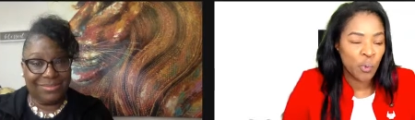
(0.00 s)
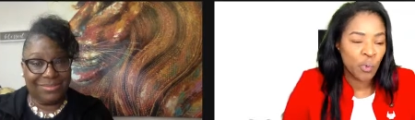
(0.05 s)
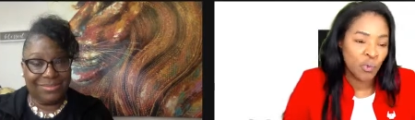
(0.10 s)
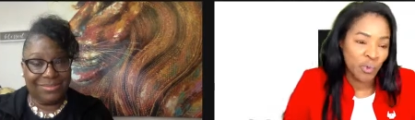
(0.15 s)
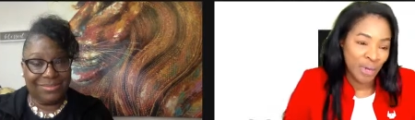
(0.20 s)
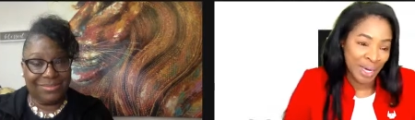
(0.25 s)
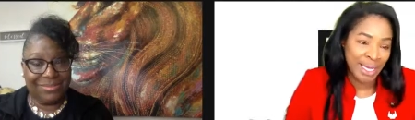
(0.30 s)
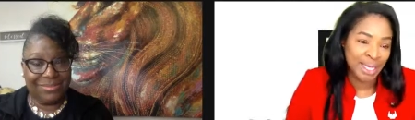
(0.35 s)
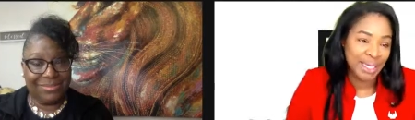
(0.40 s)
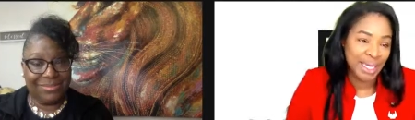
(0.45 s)

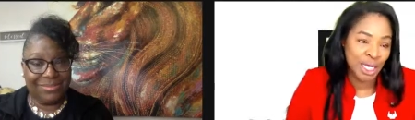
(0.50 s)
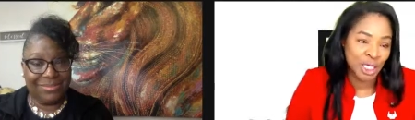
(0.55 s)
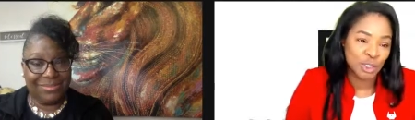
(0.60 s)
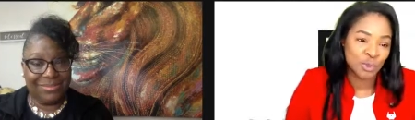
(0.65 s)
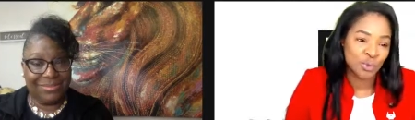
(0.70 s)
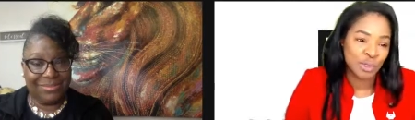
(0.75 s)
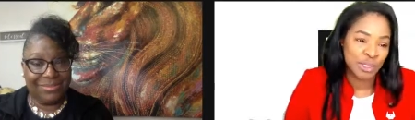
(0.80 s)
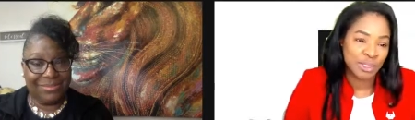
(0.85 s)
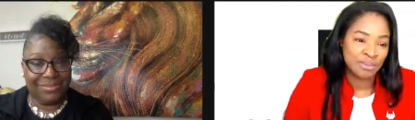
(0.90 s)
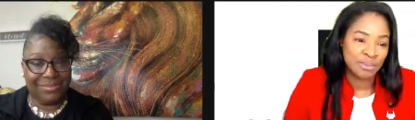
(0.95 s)
Speaker 1: written as we
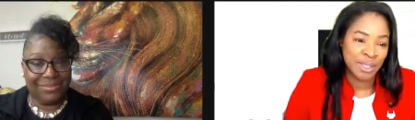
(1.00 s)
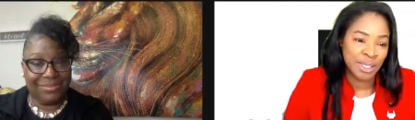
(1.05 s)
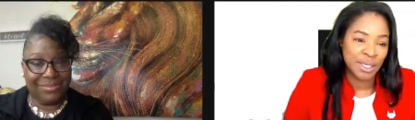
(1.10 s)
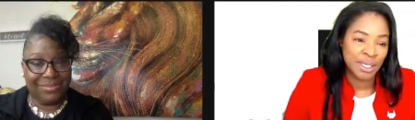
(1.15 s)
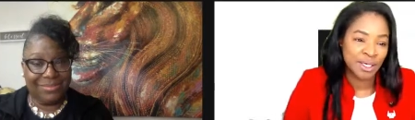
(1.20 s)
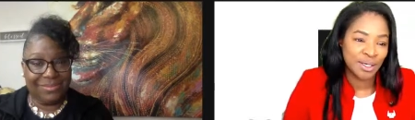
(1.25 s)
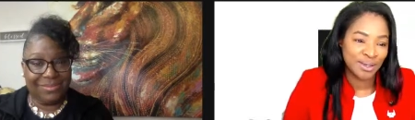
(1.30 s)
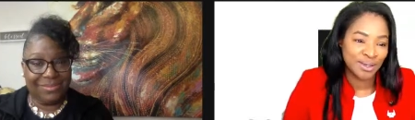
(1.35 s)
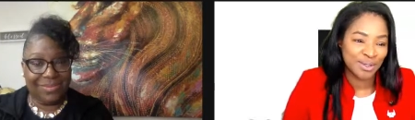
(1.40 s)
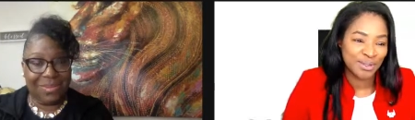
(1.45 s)
speak.
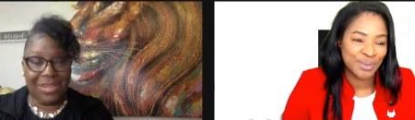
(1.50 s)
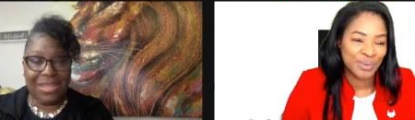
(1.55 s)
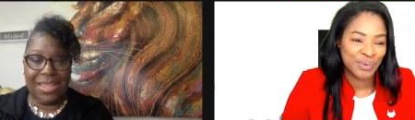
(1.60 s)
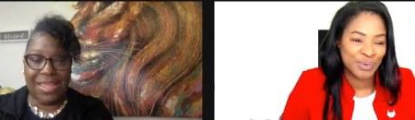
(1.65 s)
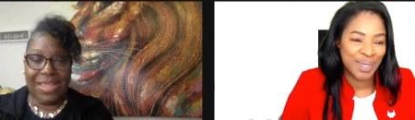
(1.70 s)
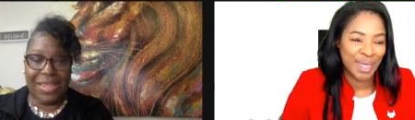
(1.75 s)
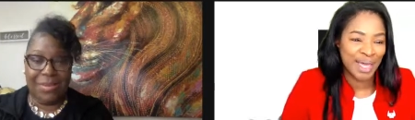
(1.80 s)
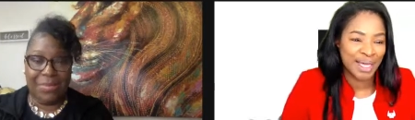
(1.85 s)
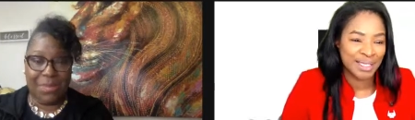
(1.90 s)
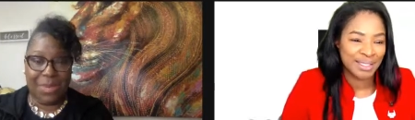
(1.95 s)
So
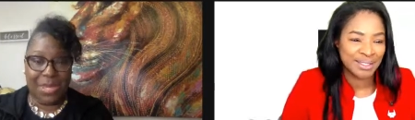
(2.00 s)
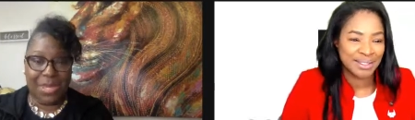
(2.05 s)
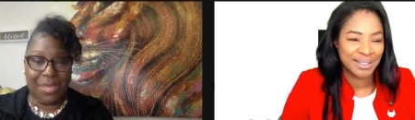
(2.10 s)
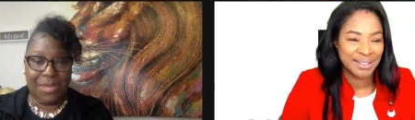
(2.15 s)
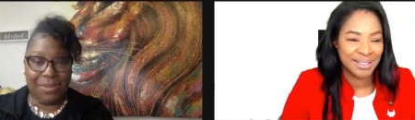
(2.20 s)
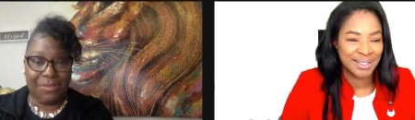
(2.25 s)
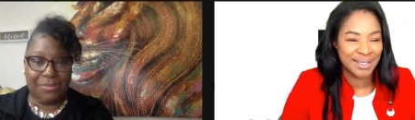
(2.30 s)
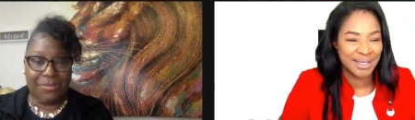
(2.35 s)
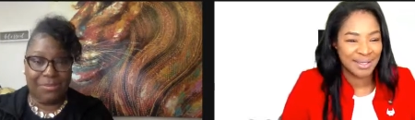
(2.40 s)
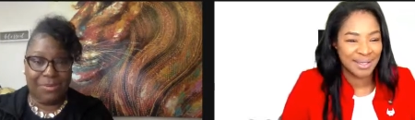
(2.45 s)
yes,
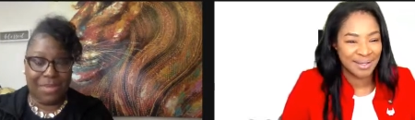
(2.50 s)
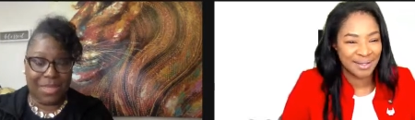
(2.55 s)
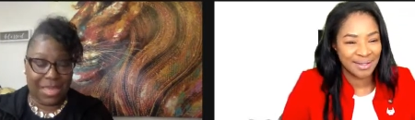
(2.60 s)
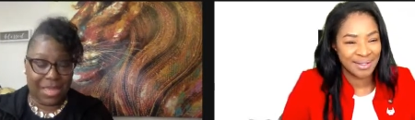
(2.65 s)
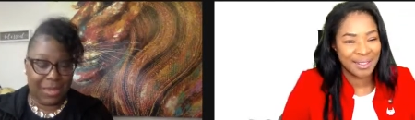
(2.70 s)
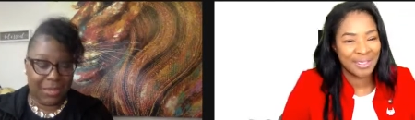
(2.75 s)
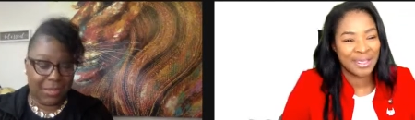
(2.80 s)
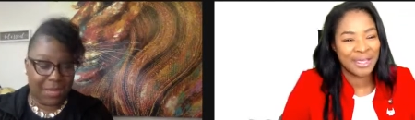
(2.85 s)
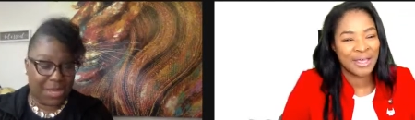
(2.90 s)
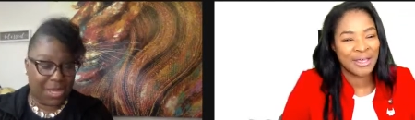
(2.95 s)
yeah,
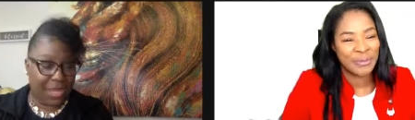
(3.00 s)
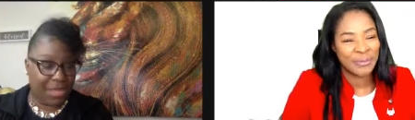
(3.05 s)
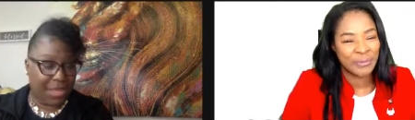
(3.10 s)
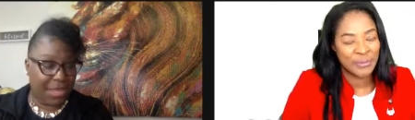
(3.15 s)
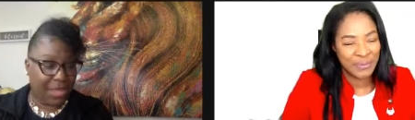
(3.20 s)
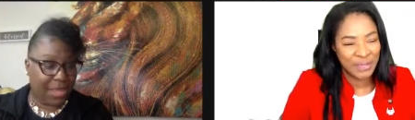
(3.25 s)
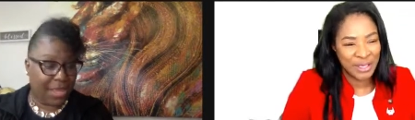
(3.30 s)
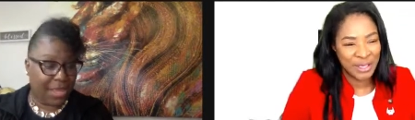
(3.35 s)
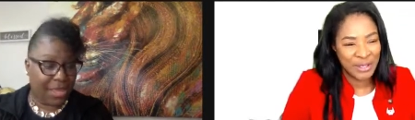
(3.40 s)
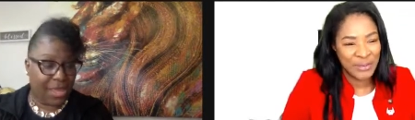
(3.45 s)
yeah,
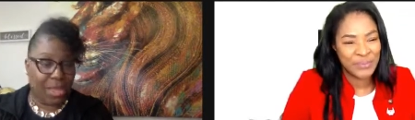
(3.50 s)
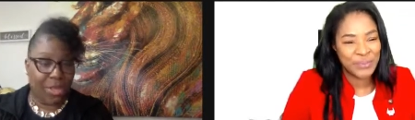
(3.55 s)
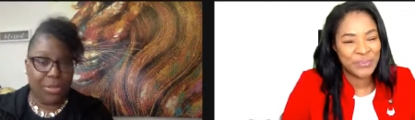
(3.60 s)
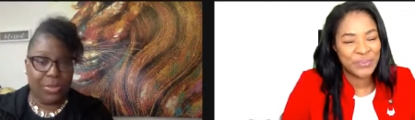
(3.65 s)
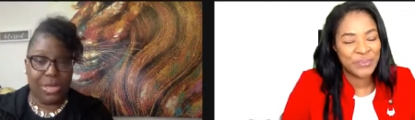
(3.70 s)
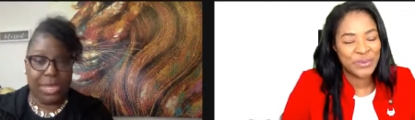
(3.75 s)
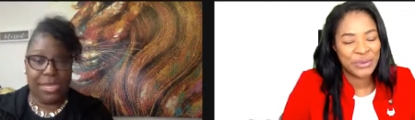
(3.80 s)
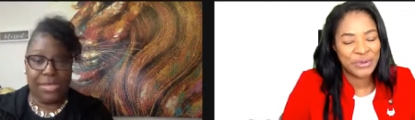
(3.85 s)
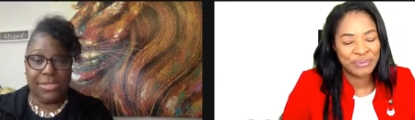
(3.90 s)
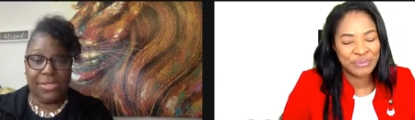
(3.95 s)
yeah.
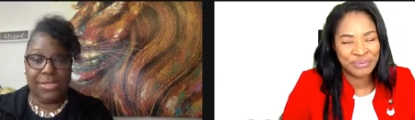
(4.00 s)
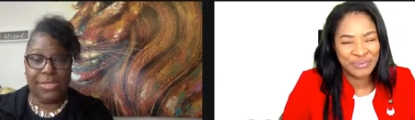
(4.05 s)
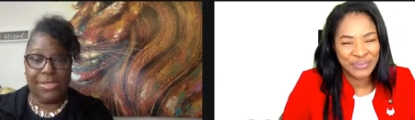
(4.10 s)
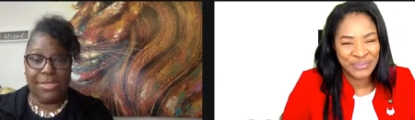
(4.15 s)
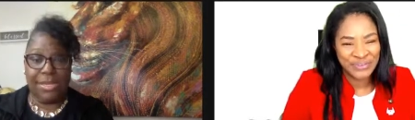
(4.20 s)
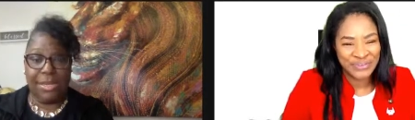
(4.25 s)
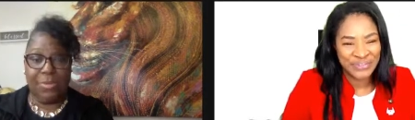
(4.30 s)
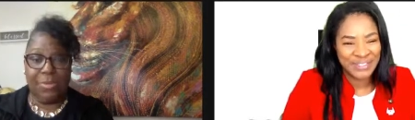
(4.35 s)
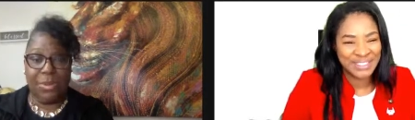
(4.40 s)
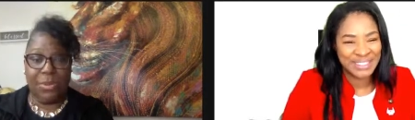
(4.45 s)
yeah. Okay,
Speaker 2: just
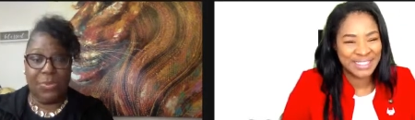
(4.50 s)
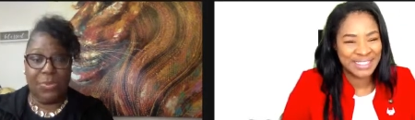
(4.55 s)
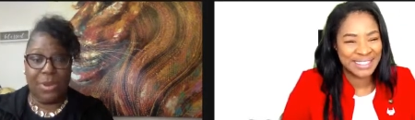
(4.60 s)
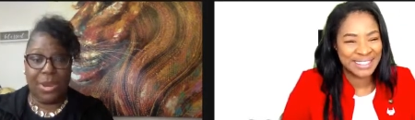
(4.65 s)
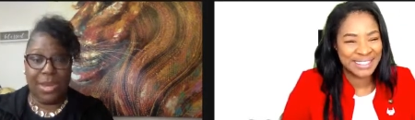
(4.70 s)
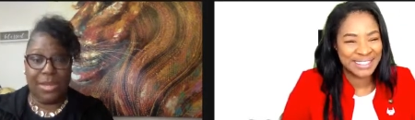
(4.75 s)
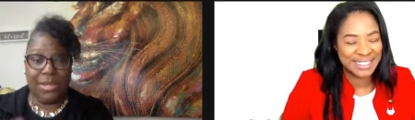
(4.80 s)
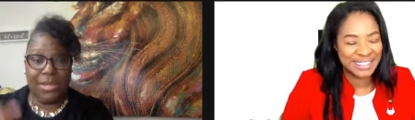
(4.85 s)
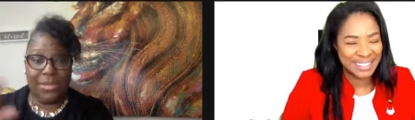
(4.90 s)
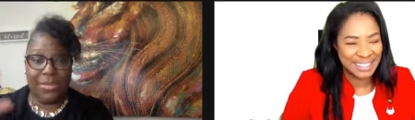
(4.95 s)
tell me
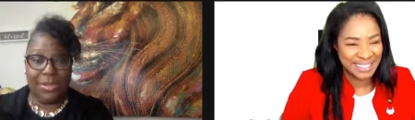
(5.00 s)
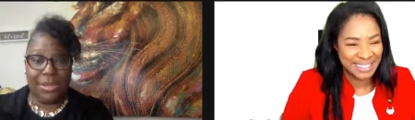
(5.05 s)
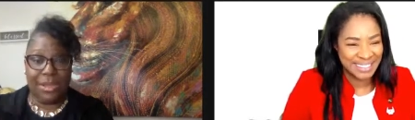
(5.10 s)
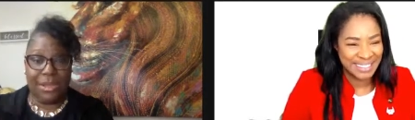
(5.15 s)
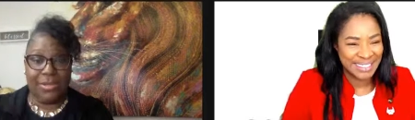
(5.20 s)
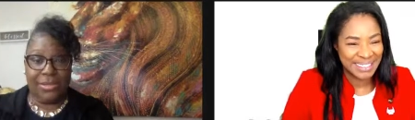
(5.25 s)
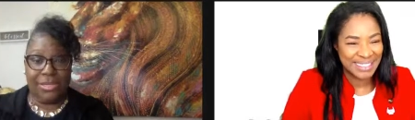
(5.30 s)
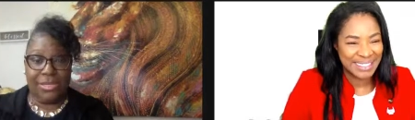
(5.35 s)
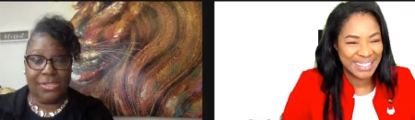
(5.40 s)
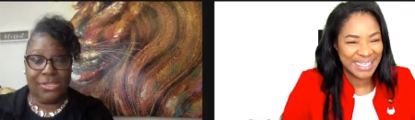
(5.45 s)
where I need to
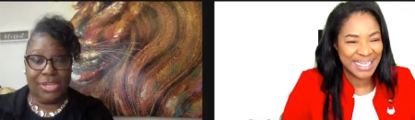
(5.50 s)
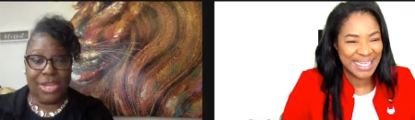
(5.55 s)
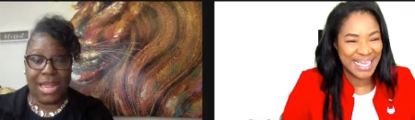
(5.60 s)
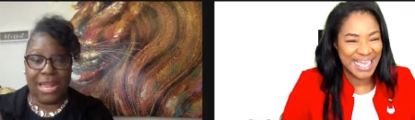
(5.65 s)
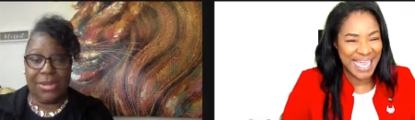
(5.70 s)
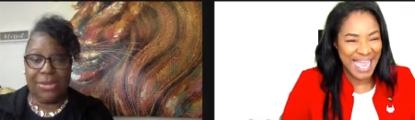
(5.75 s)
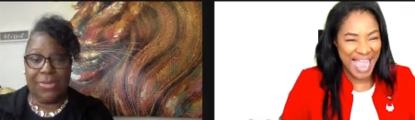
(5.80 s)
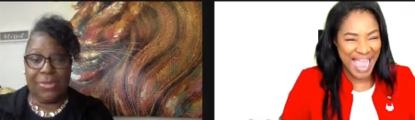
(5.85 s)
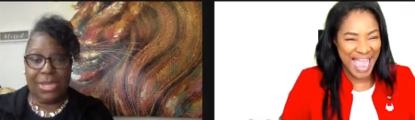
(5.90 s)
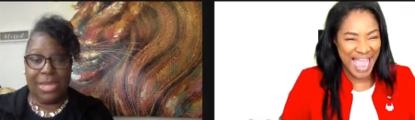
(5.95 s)
audition.
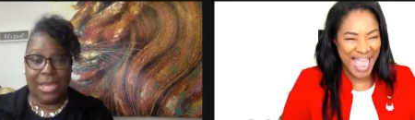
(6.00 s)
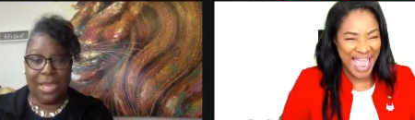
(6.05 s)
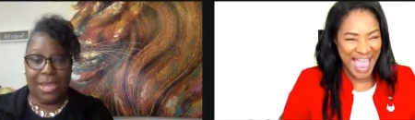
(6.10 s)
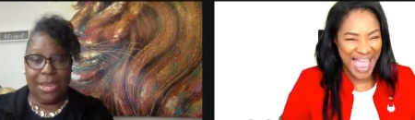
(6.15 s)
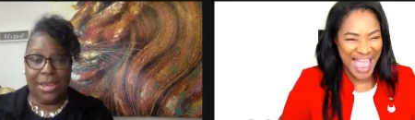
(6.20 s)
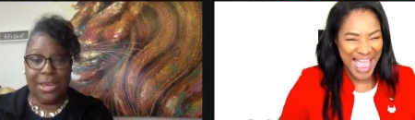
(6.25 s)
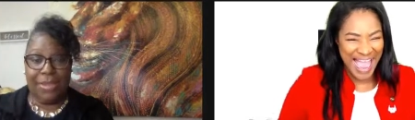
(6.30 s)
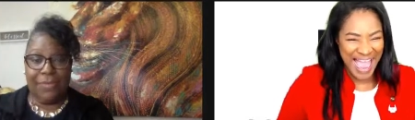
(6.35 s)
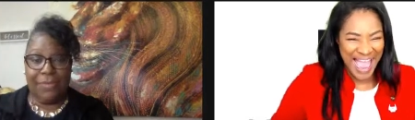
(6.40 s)
I don't care.